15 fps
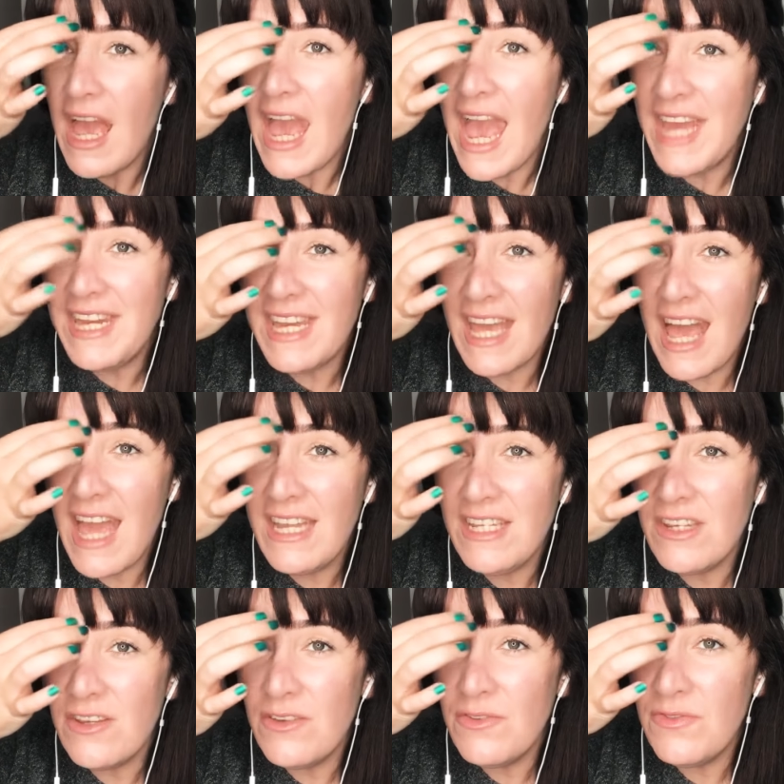Any kind
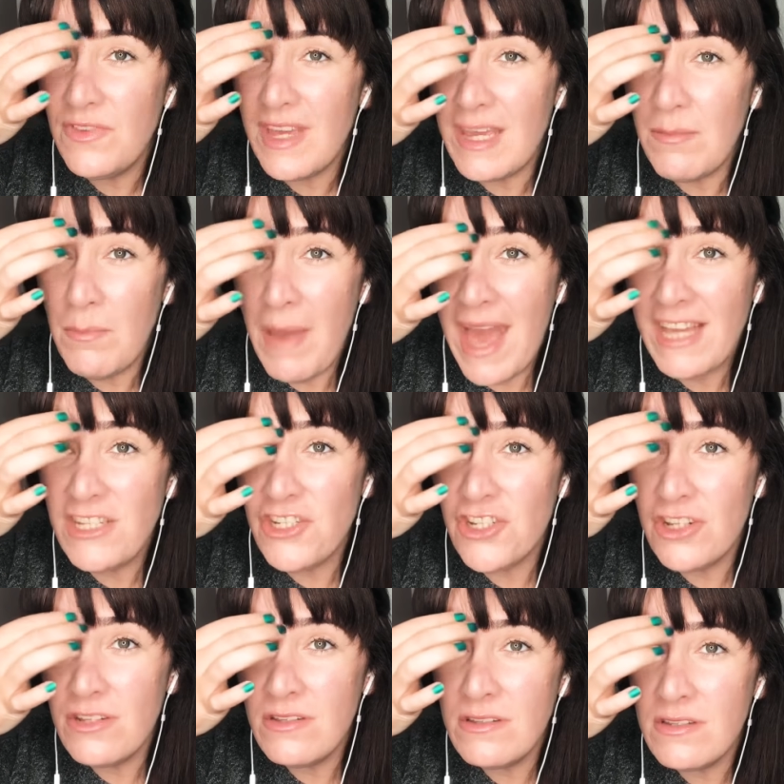of
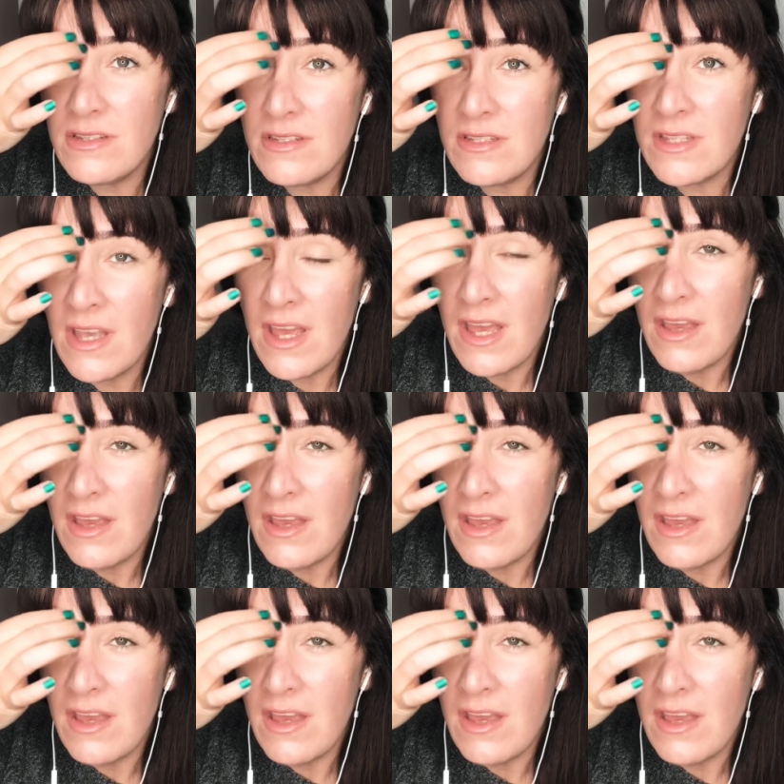impatience,